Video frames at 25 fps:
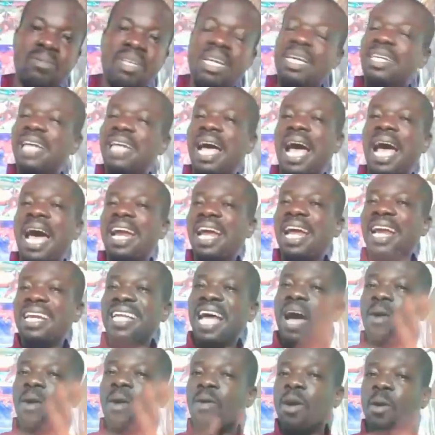Na ya na dia
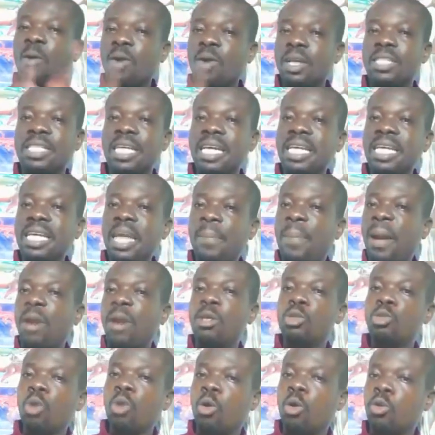awre ho ne se nipa no
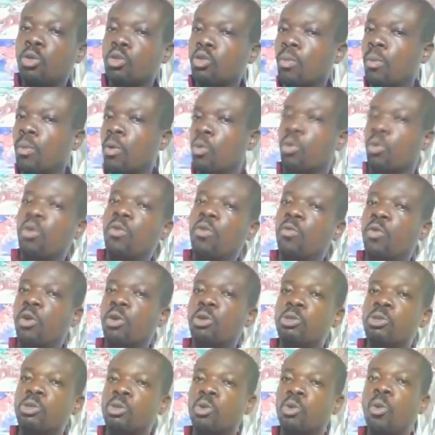so ono so bokromfo
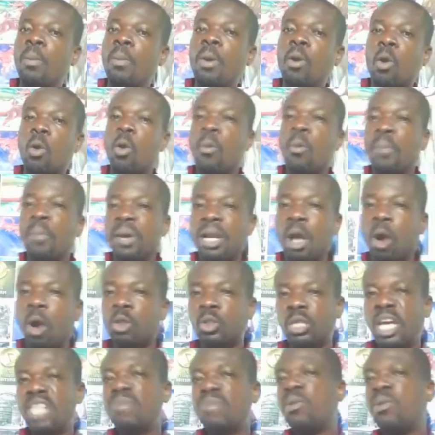no so no obeku company no
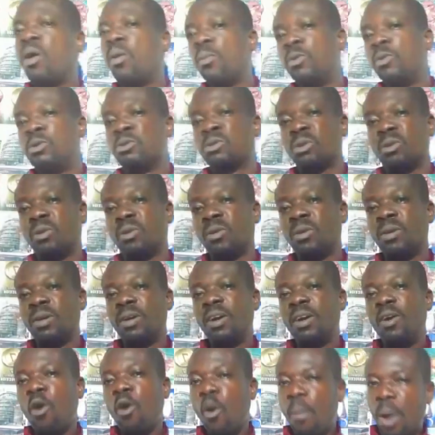so adwuma omu no.
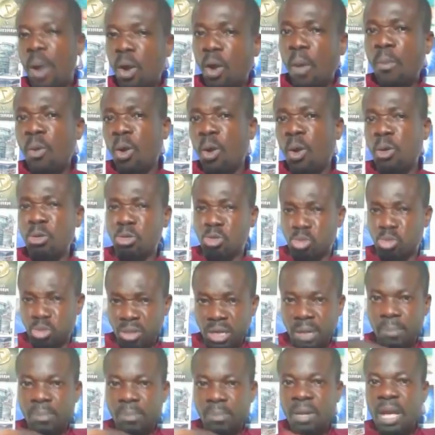Obekum no so
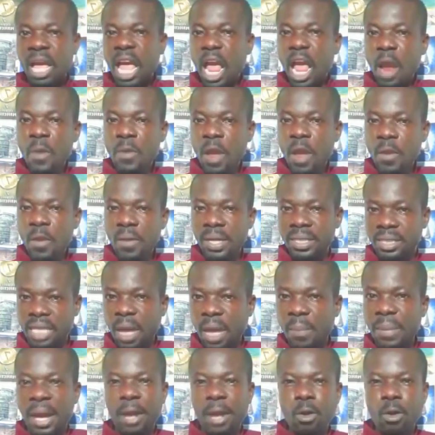nim ewiewie sika
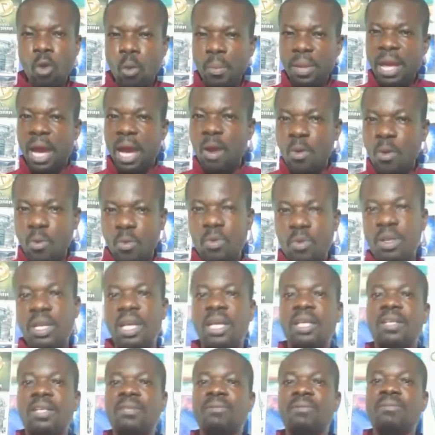bi ende obi anhunu ye.
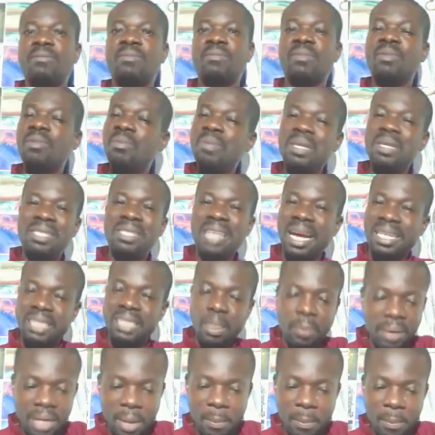Me se
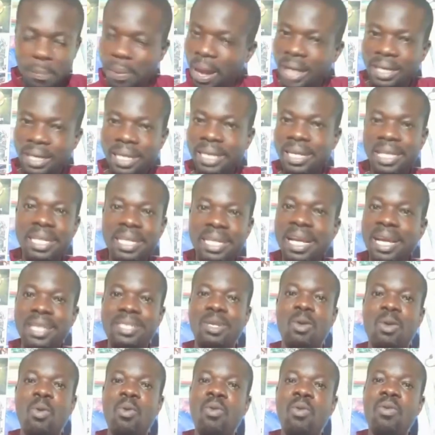atemudam pa de de nye ize
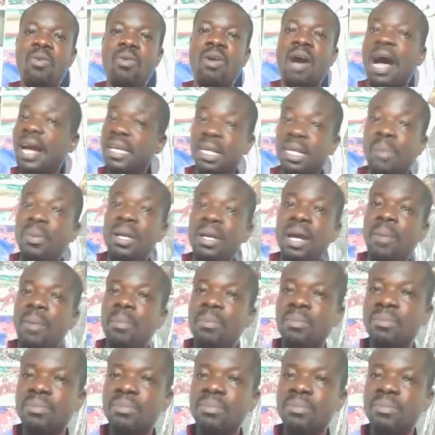o. Atemudam.